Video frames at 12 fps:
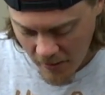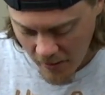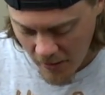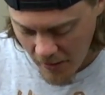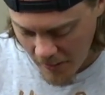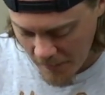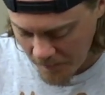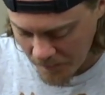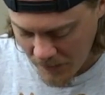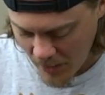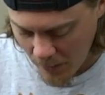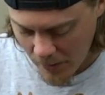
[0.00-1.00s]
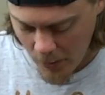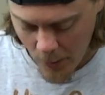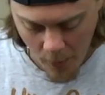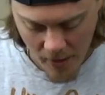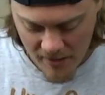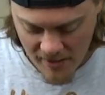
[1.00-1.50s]
One of the
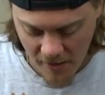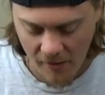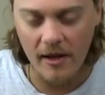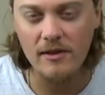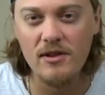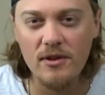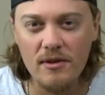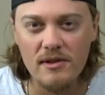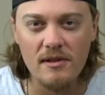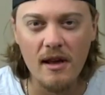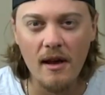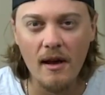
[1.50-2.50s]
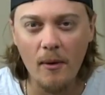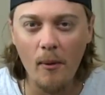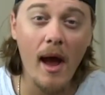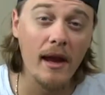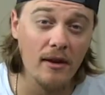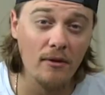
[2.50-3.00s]
ways I like to is a
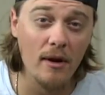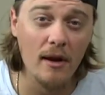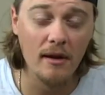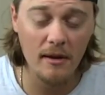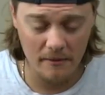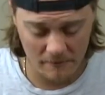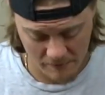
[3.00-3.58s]
wacky rig.